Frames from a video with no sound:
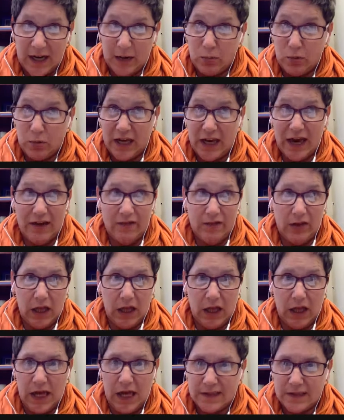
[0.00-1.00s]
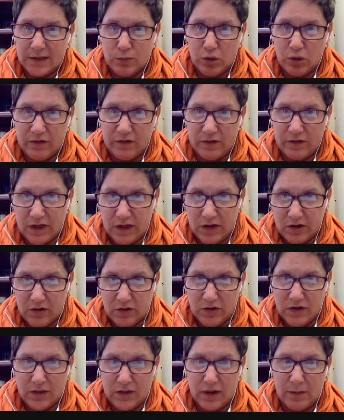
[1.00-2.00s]
And we have lots more
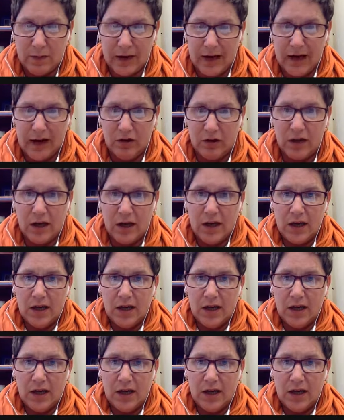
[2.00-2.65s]
videos about